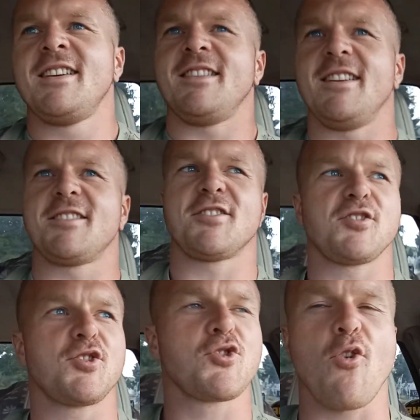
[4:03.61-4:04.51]
And then it's just
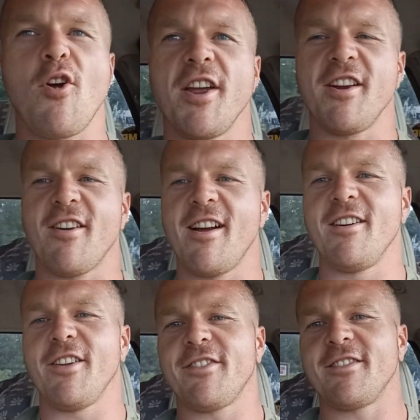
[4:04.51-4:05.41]
destroying your
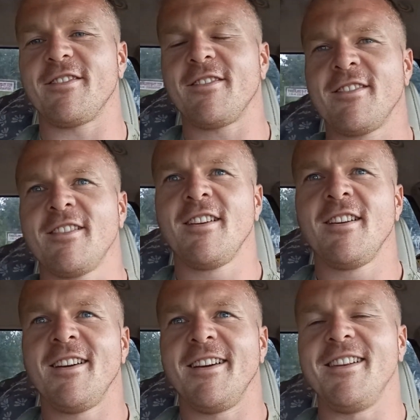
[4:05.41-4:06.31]
health,
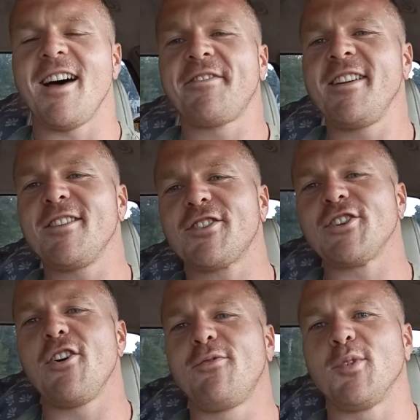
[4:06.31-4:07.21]
and nothing to
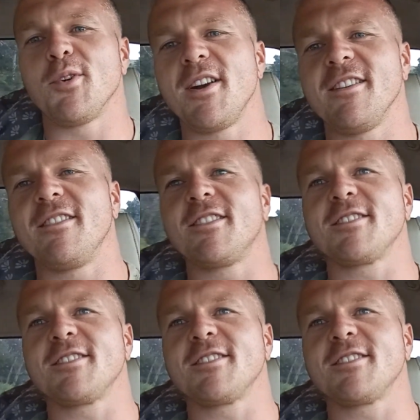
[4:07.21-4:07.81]
show for it either,